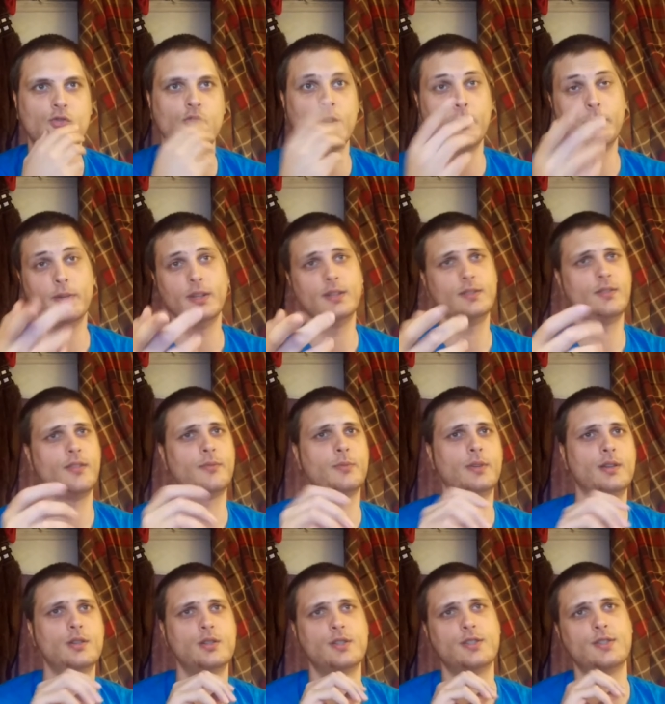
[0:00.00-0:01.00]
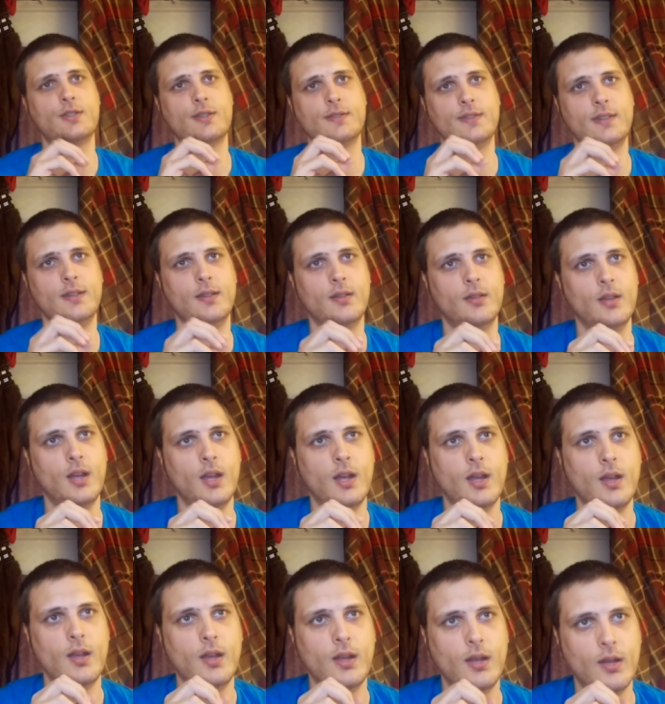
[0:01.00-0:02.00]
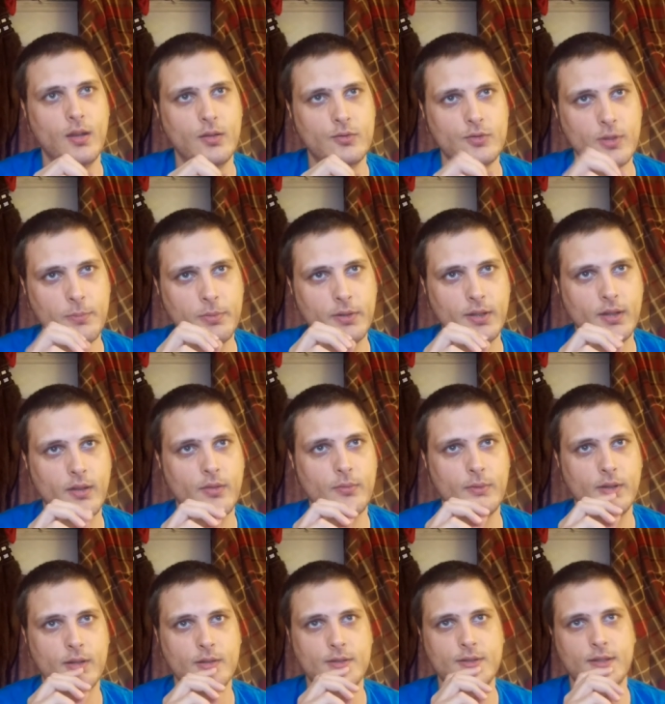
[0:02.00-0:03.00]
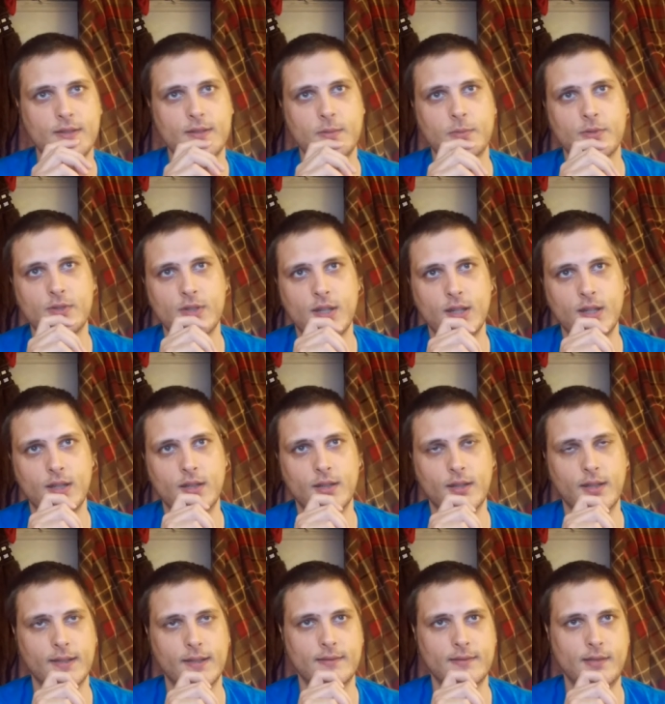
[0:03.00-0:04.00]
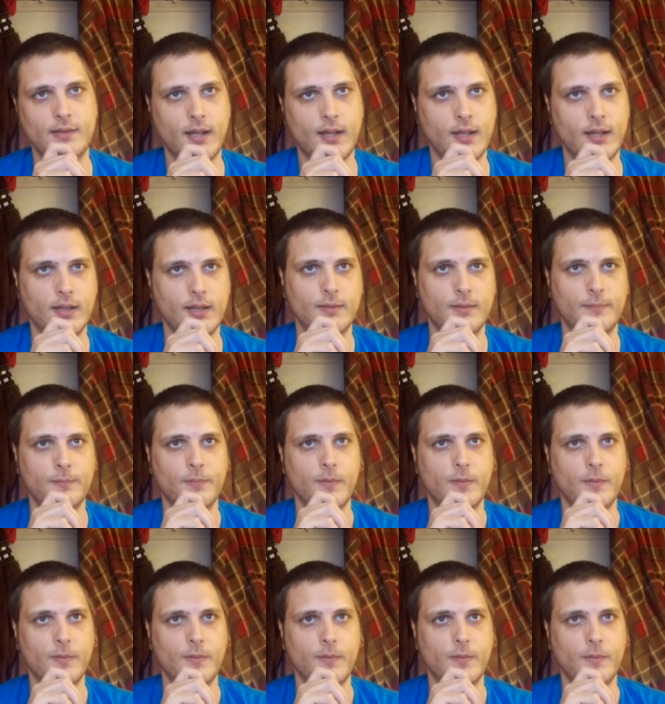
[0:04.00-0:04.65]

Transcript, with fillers: tripling to 360 tripling 360% in the last decade.